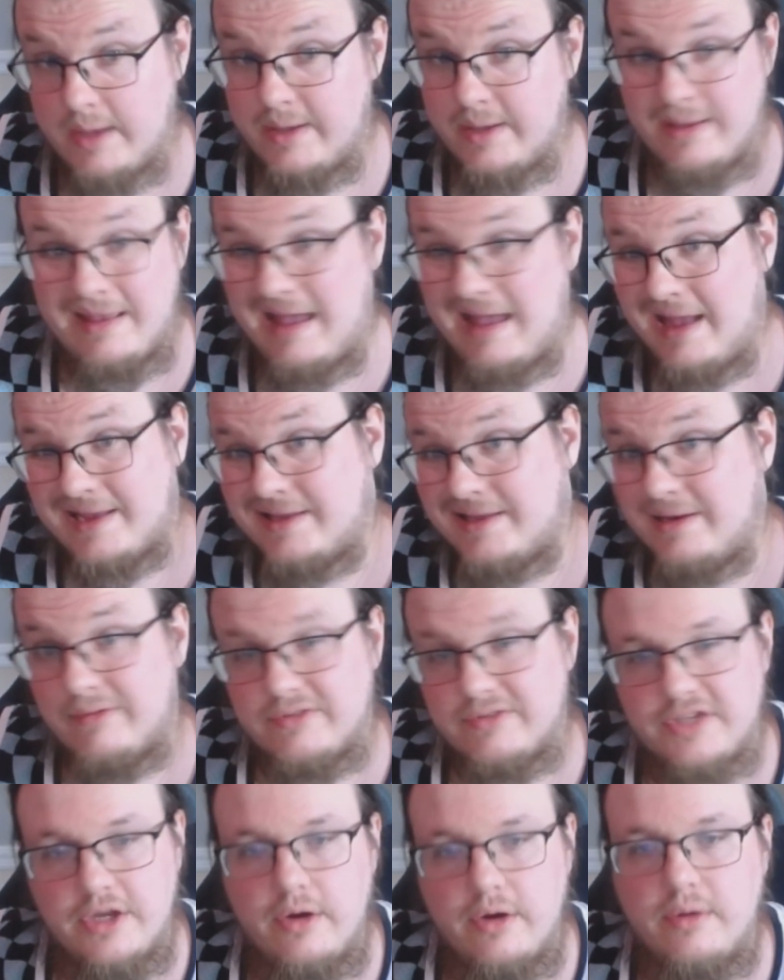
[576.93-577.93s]
I can never
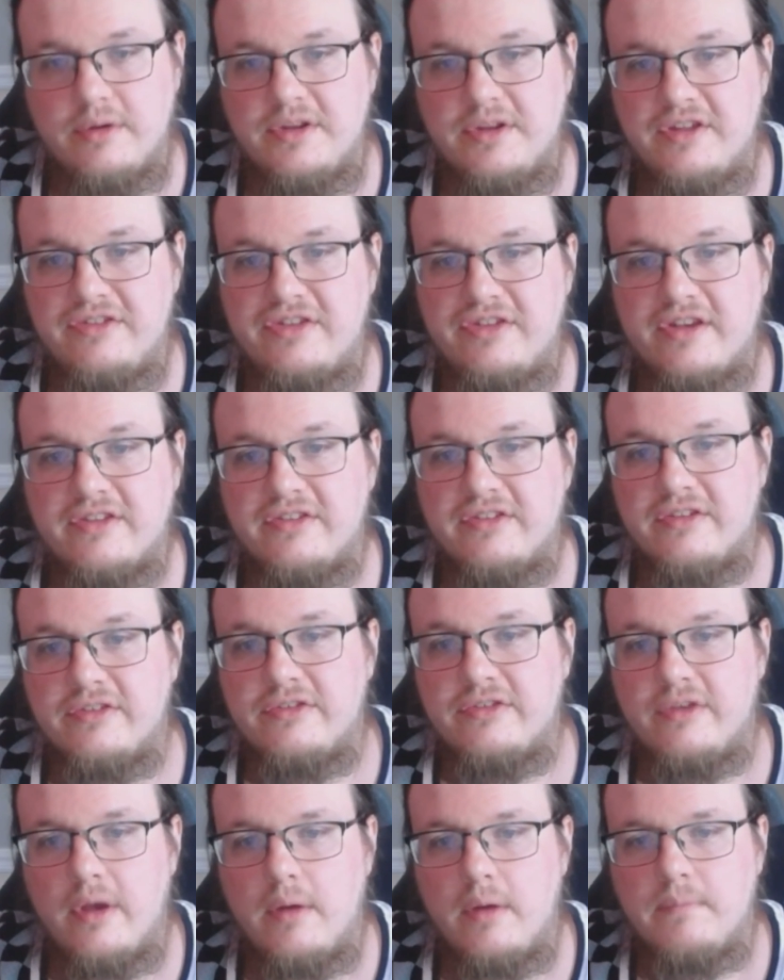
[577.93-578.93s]
say no to D6s,
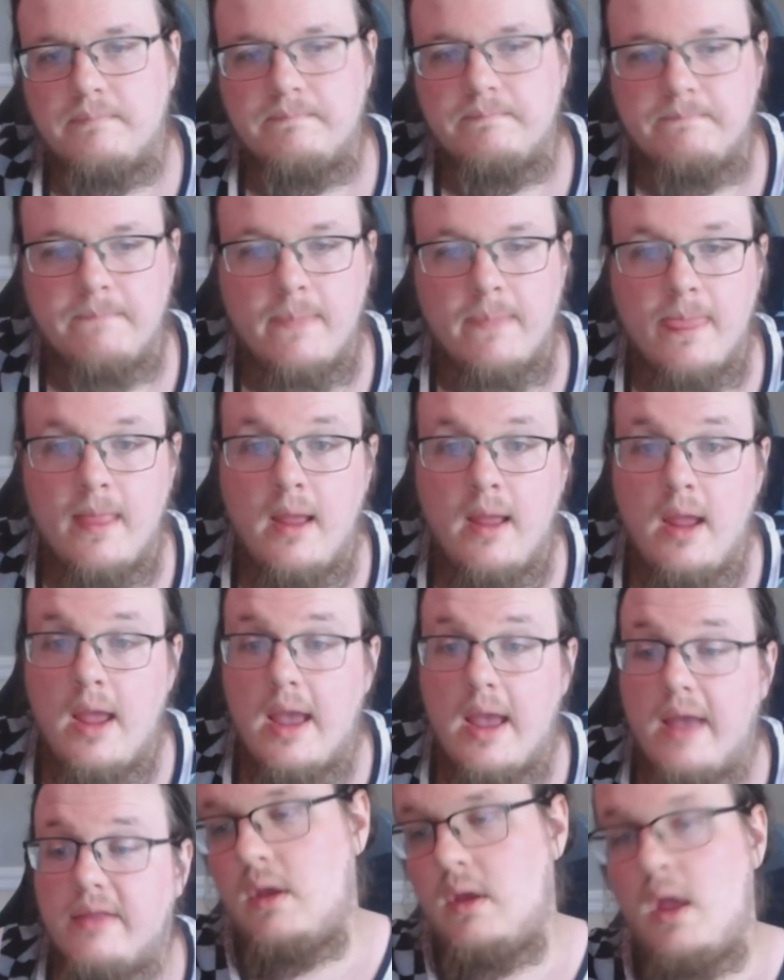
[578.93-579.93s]
so...
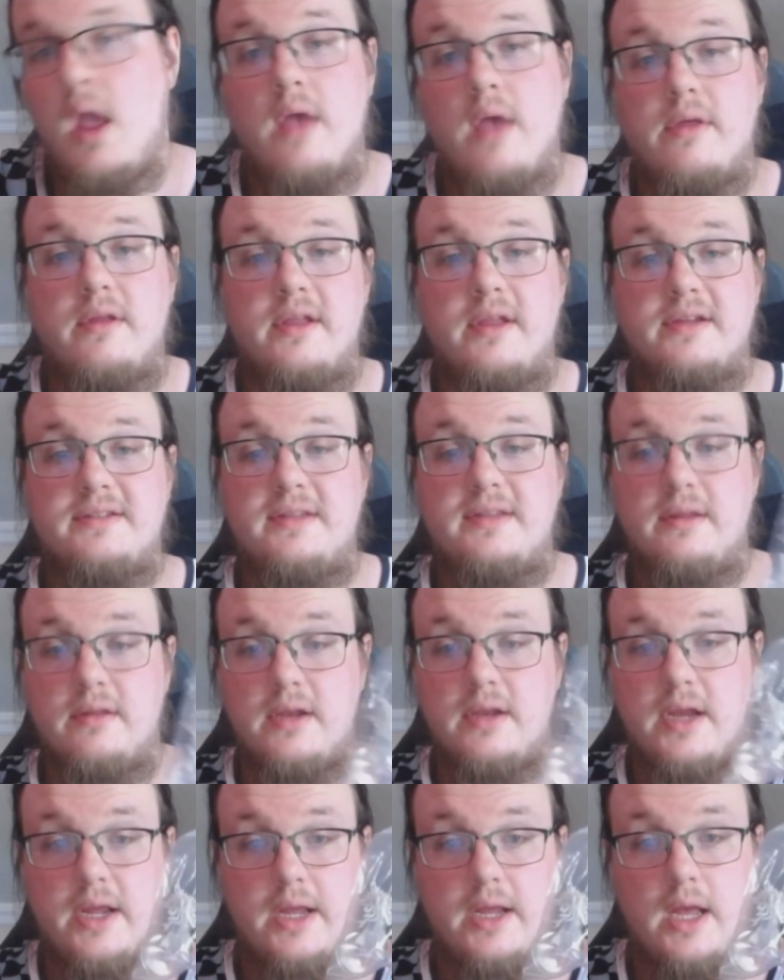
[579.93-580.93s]
And the next thing
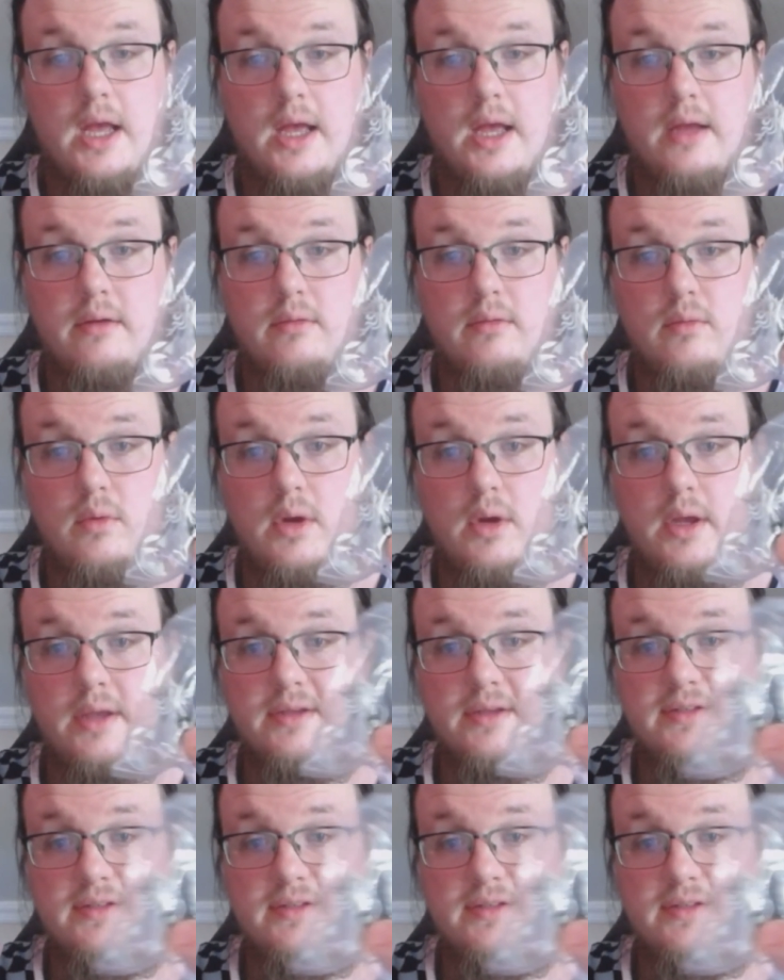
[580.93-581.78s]
that I got was